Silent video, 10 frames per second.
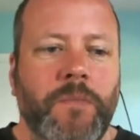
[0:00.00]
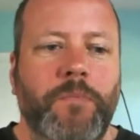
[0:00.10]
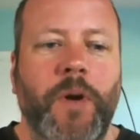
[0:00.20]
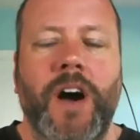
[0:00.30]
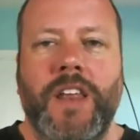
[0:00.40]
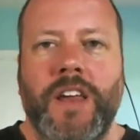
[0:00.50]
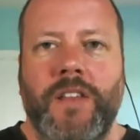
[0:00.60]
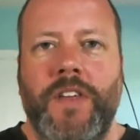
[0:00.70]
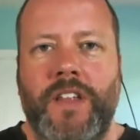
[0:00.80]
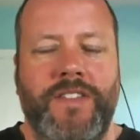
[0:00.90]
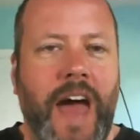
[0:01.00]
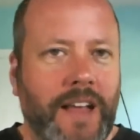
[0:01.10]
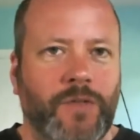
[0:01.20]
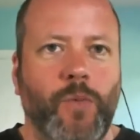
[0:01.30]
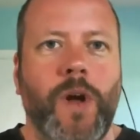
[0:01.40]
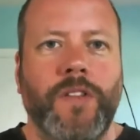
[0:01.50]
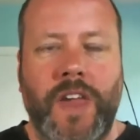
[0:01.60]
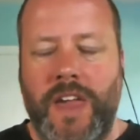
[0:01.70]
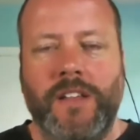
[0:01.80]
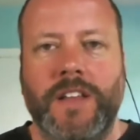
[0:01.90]
But that's where
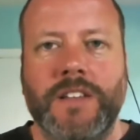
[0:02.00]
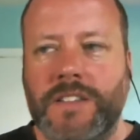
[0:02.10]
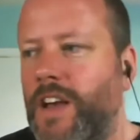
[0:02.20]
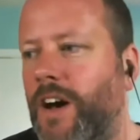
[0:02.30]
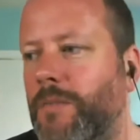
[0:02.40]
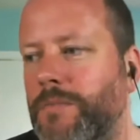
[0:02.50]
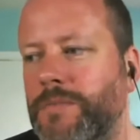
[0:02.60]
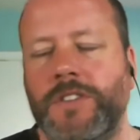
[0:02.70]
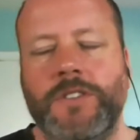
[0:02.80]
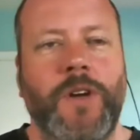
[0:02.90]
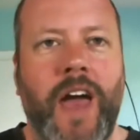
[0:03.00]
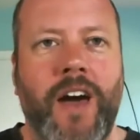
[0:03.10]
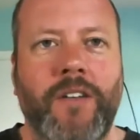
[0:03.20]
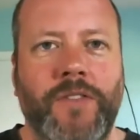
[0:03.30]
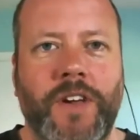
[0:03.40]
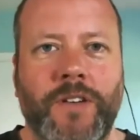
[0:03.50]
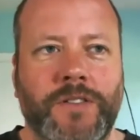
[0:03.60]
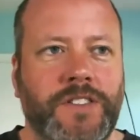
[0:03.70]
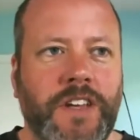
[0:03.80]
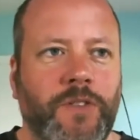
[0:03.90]
the aliens come to have their
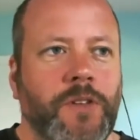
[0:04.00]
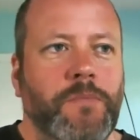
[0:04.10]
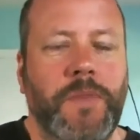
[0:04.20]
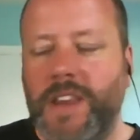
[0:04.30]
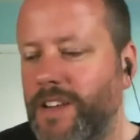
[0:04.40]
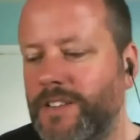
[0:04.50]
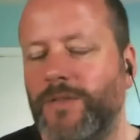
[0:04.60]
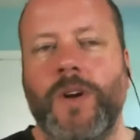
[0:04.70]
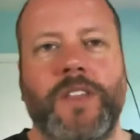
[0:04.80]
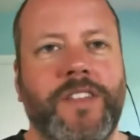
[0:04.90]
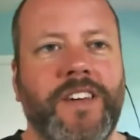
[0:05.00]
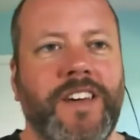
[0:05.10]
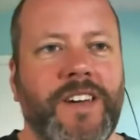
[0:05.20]
secret meetings with